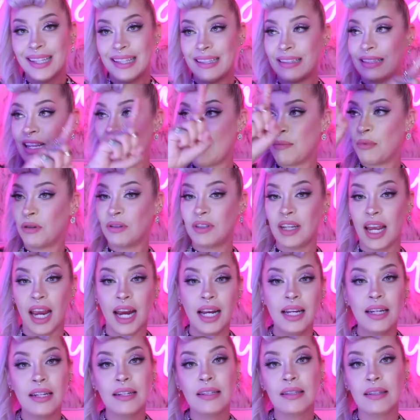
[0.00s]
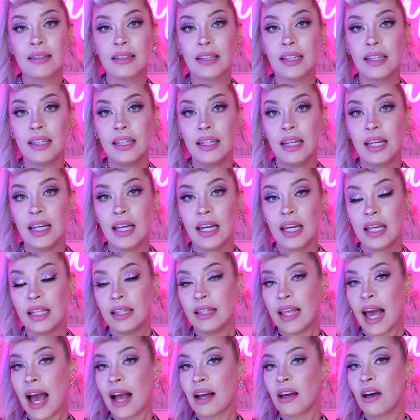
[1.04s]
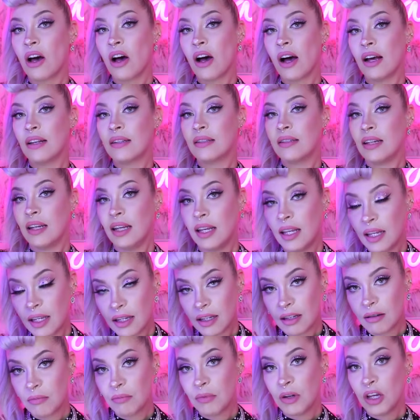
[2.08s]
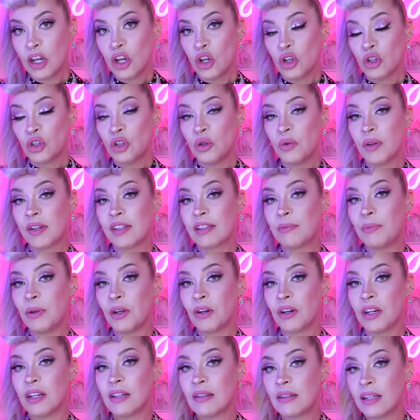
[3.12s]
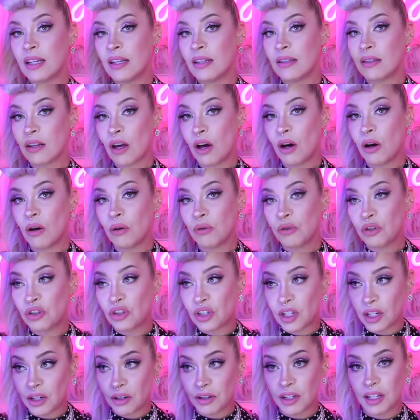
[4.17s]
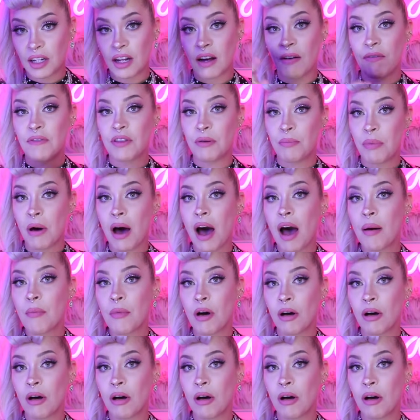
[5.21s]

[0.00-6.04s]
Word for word: simultaneously, that caused him to experience his own shit or get off the pot